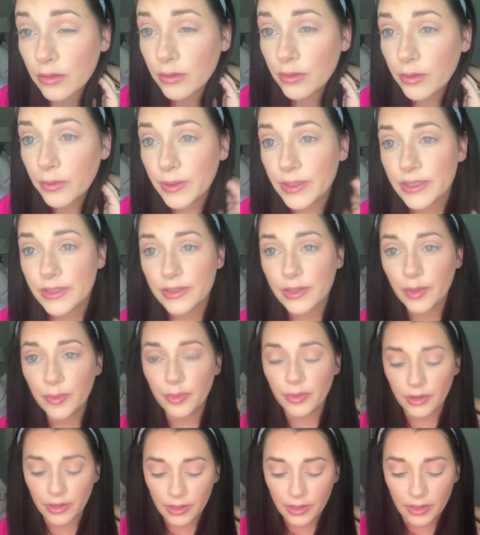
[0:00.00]
Ooh, it's so
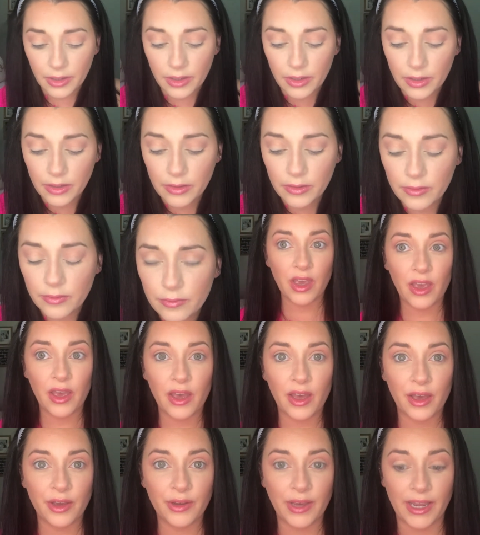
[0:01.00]
pretty.
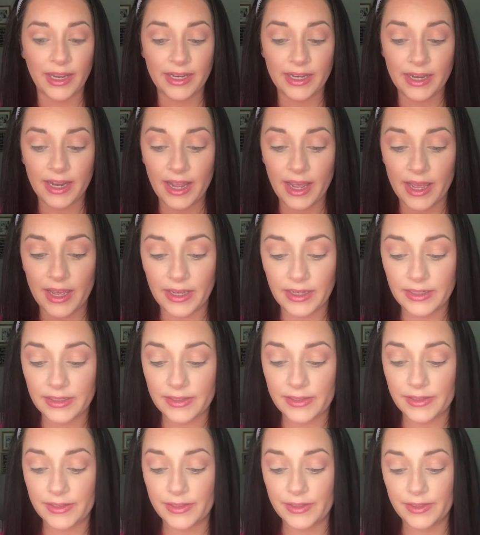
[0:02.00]
Okay,
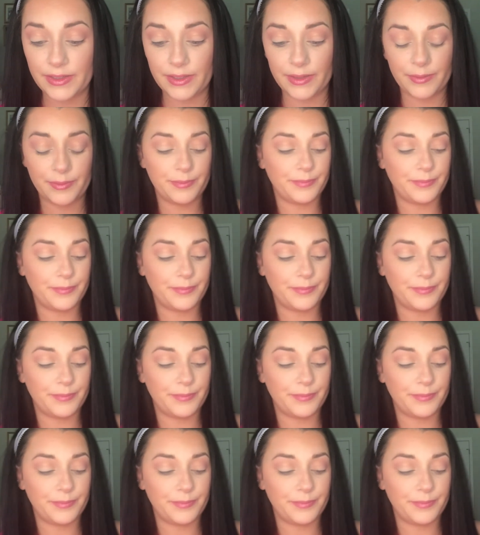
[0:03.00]
next